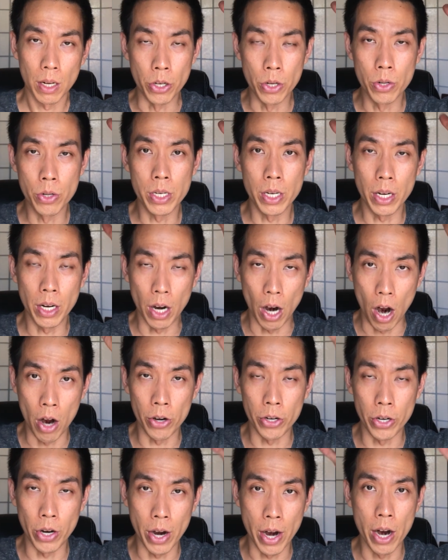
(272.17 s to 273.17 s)
use it
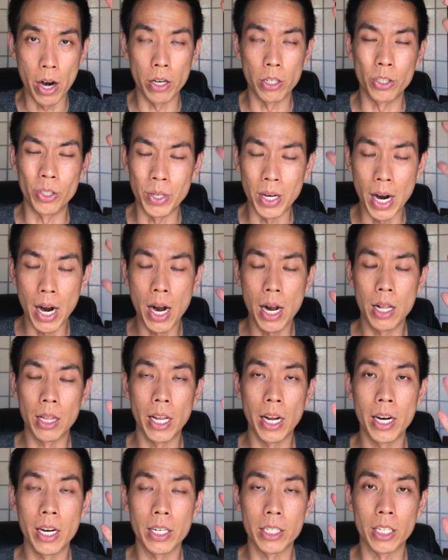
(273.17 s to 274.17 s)
on your hair. Do not
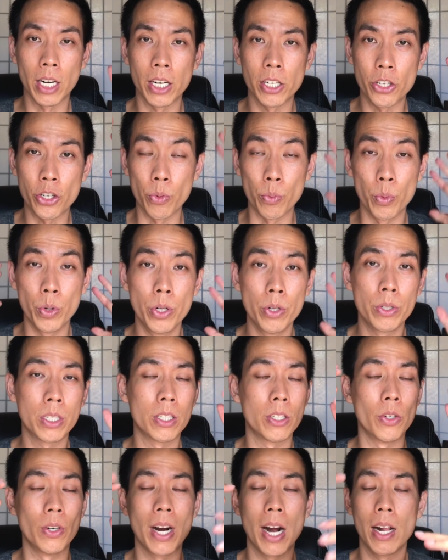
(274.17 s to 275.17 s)
let it touch your roots.
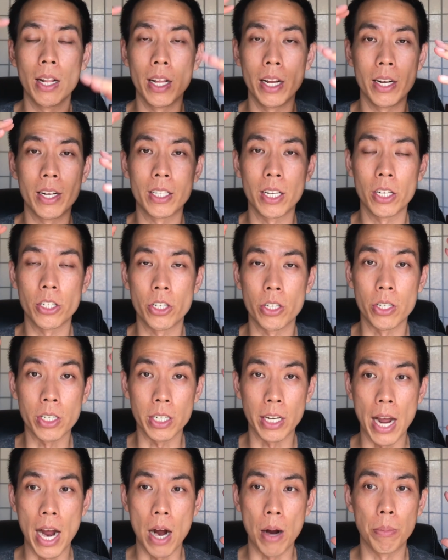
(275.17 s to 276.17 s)
Do not let it touch your
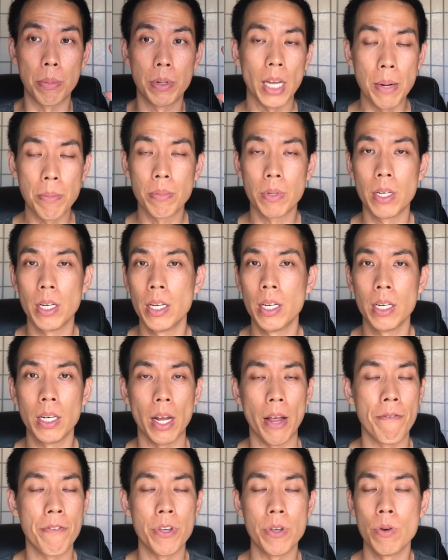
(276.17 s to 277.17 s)
scalp. Same thing
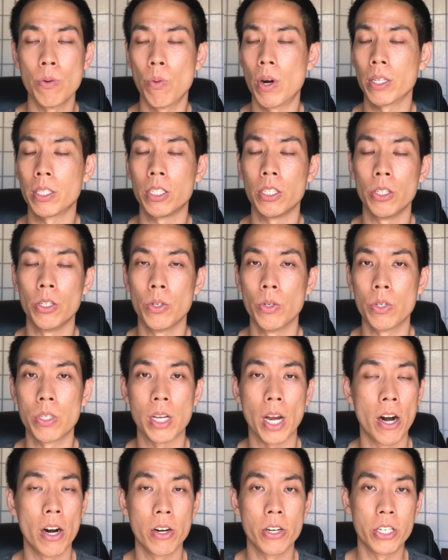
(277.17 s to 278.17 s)
if you want to use
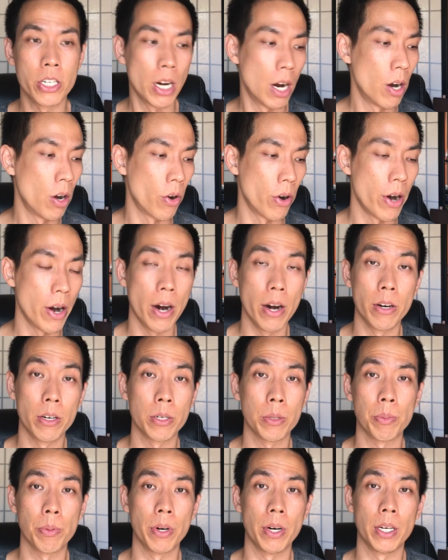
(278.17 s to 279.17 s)
hair gel or
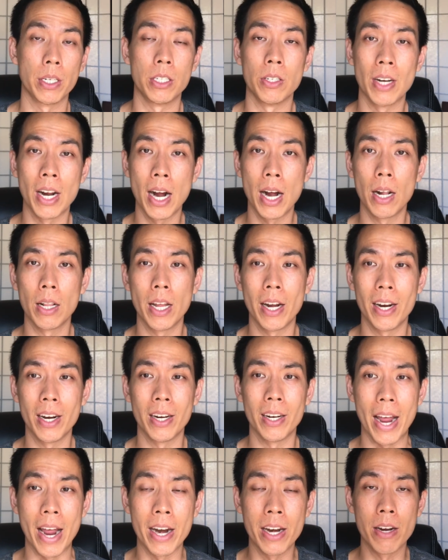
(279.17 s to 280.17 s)
hairspray. Do not
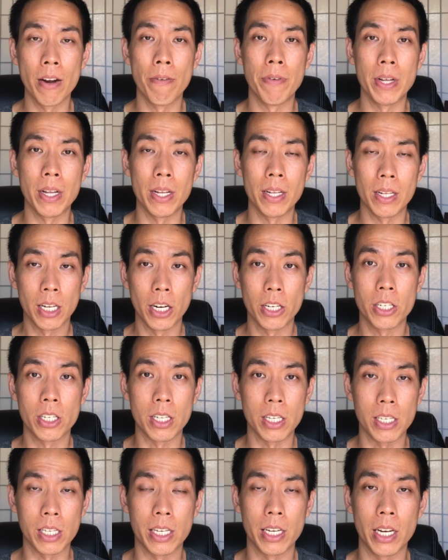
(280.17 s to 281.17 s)
let any of it touch
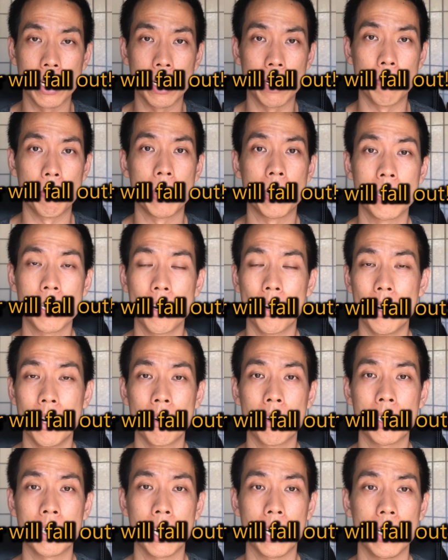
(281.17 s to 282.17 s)
the skin because it'll
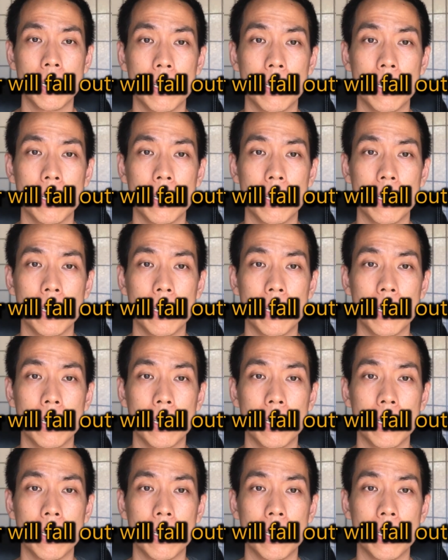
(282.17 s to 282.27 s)
irritate